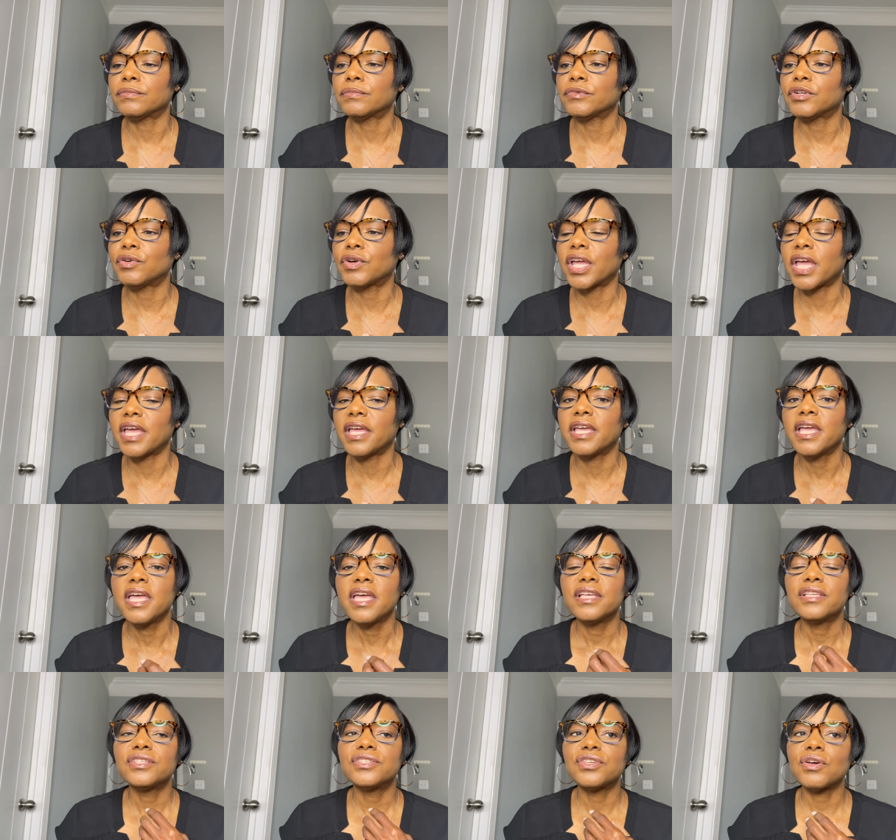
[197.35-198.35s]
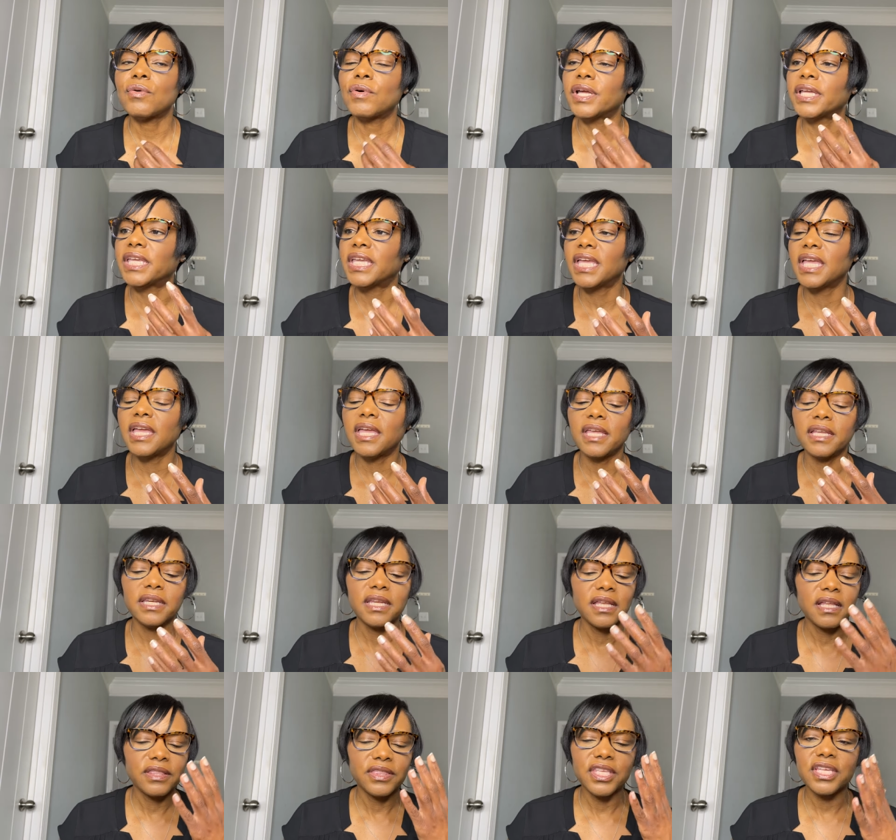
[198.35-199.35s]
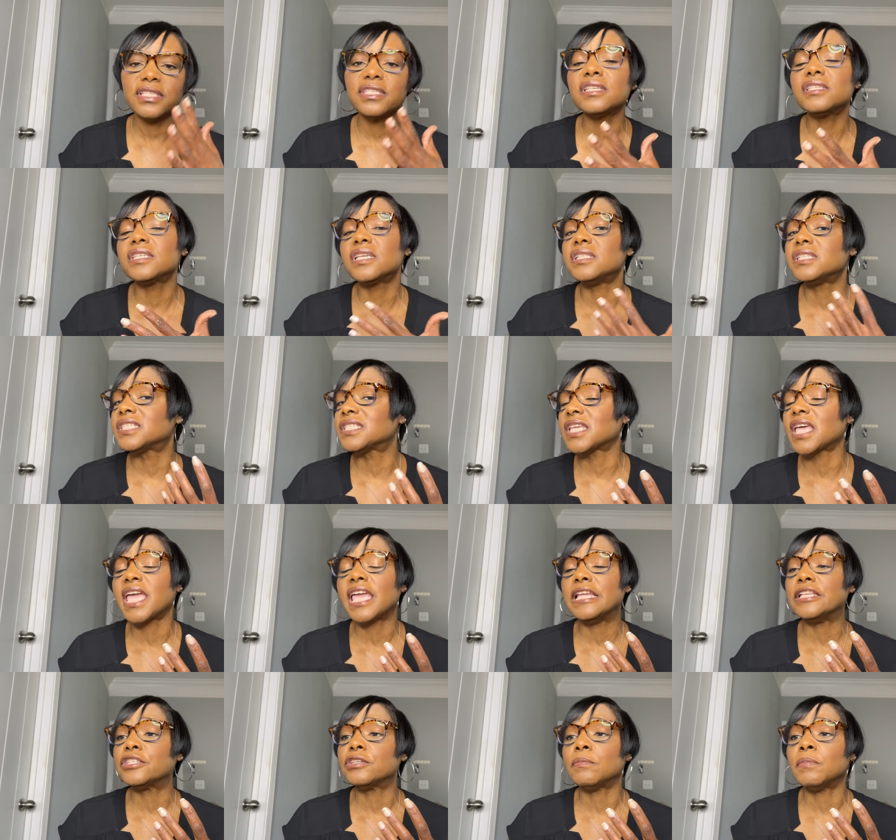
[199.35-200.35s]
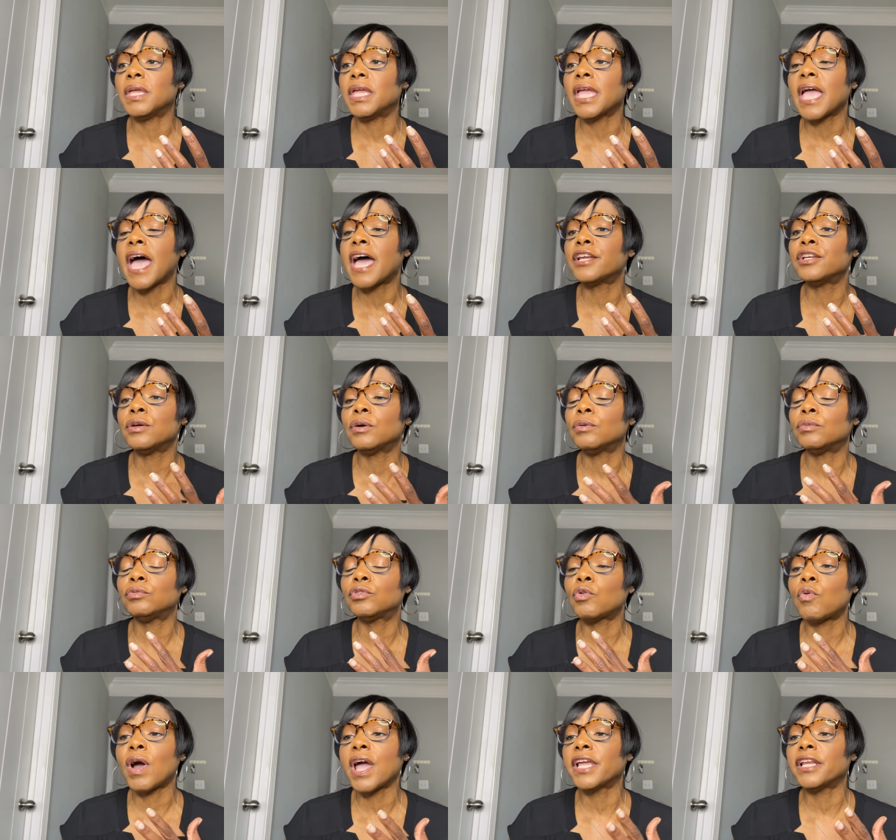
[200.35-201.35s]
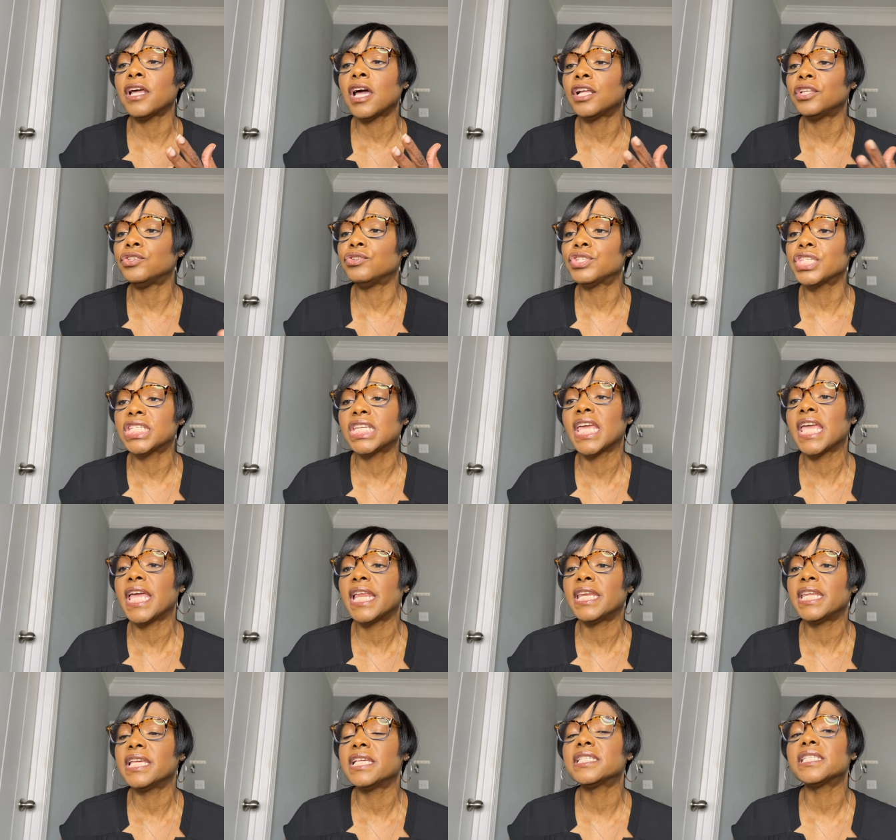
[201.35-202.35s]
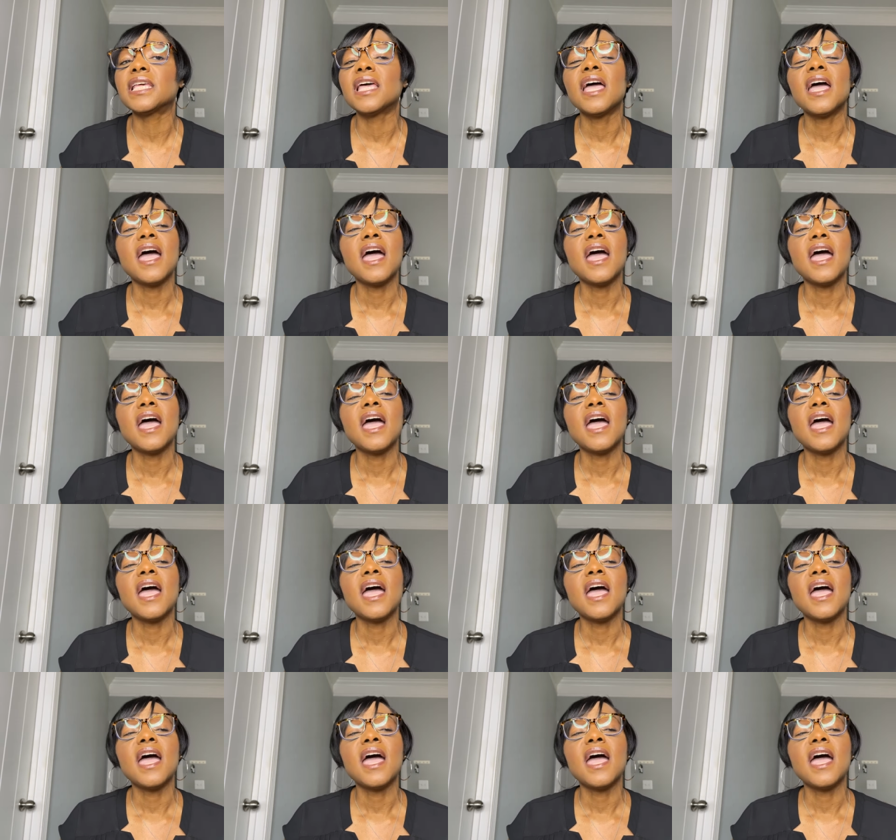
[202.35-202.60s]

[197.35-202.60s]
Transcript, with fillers: Okay, so again, this is insane to me. I don't quite understand this.